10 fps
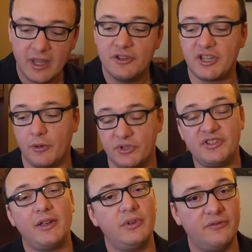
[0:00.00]
So I
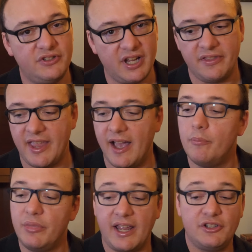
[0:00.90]
wish they would have done that,
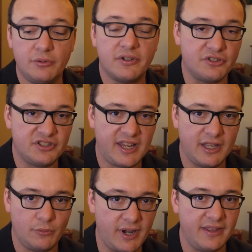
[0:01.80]
but I do
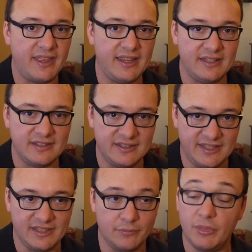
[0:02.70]
understand why they
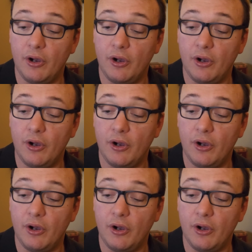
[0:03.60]
didn't.